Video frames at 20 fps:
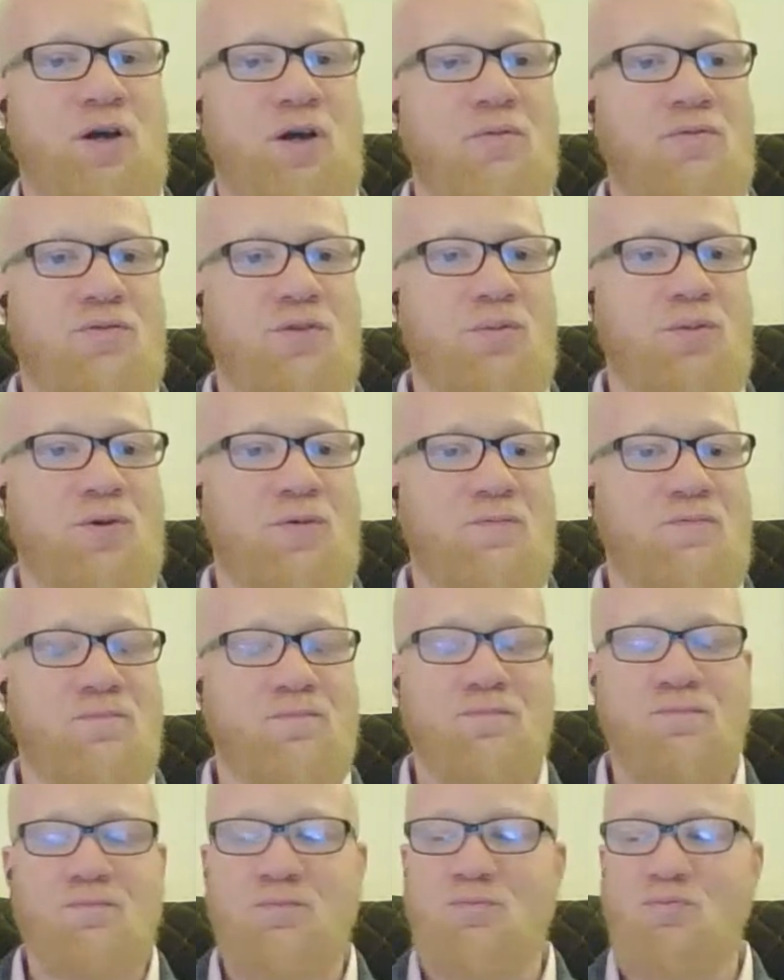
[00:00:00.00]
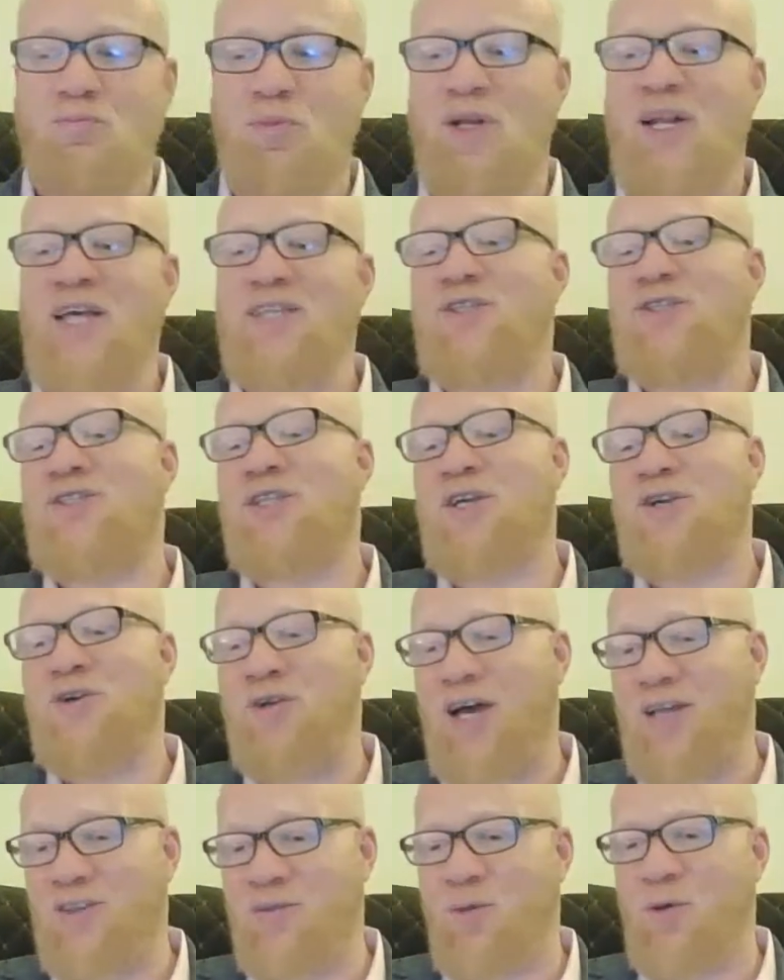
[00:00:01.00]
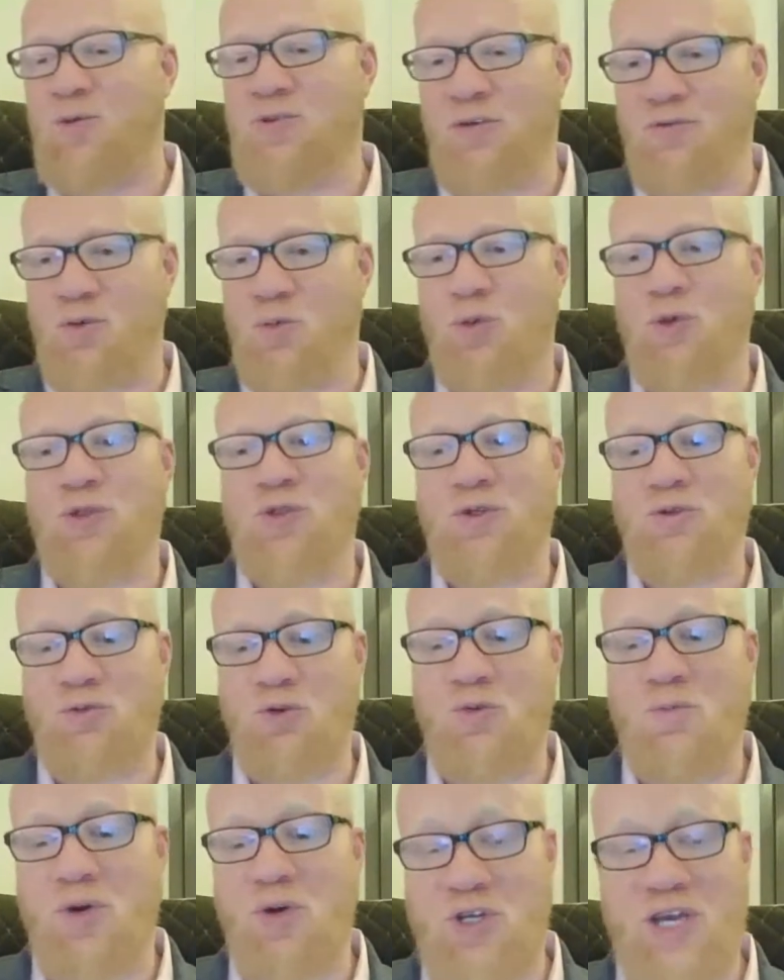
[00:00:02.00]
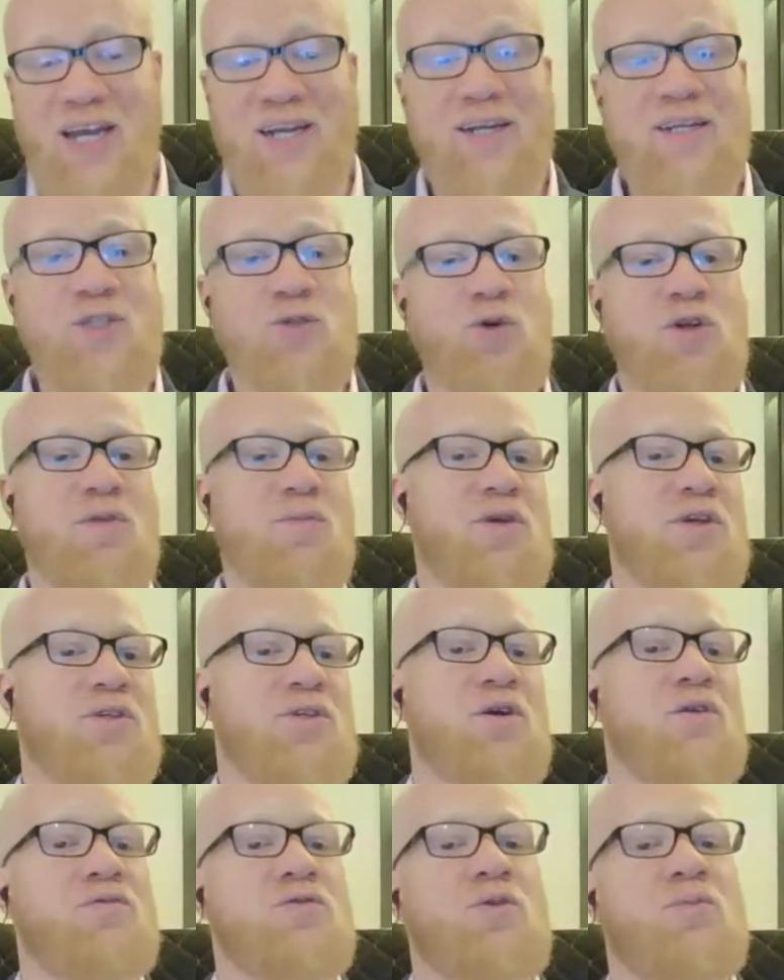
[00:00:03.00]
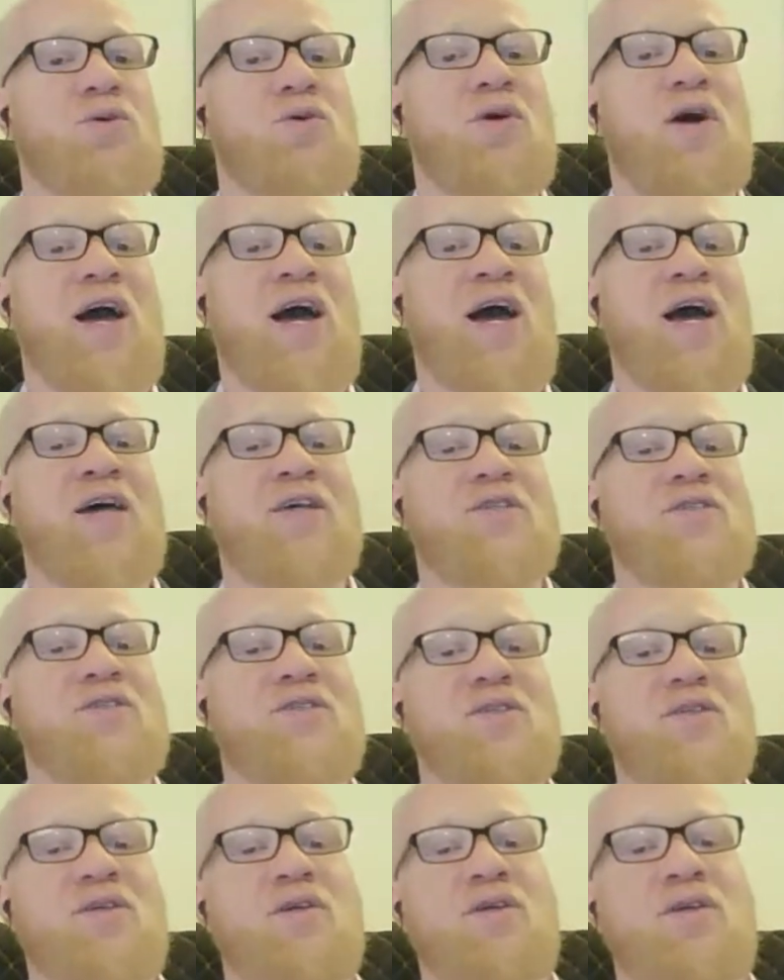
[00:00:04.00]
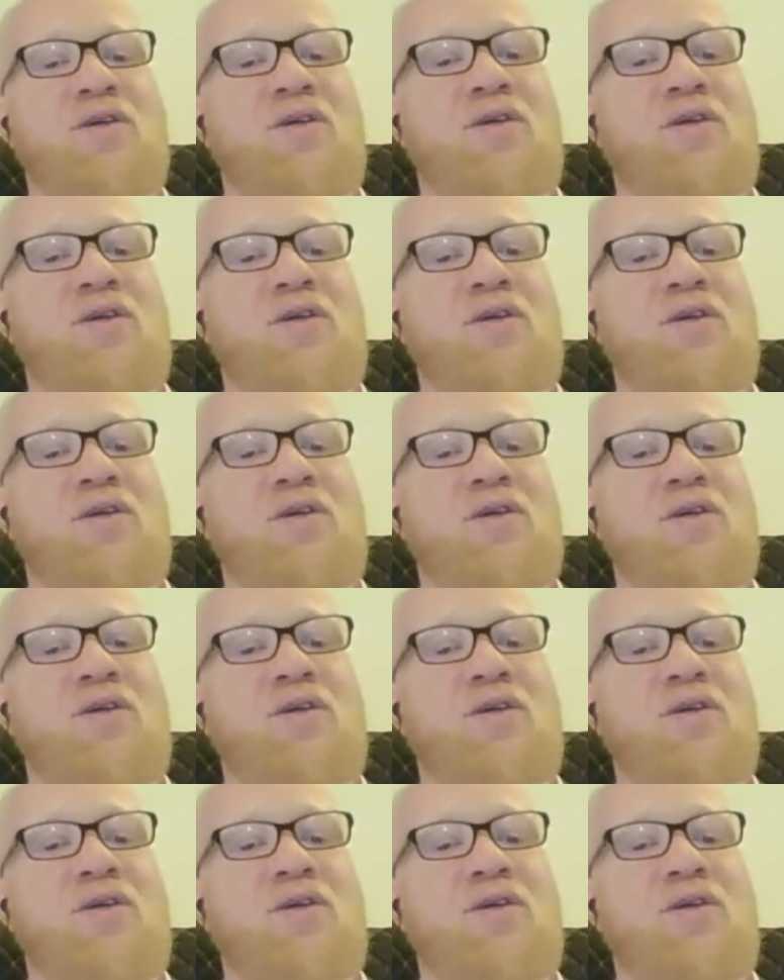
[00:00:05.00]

comfortable. But let's just say you're not the most comfortable person in the room, but you at least want to be as comfortable as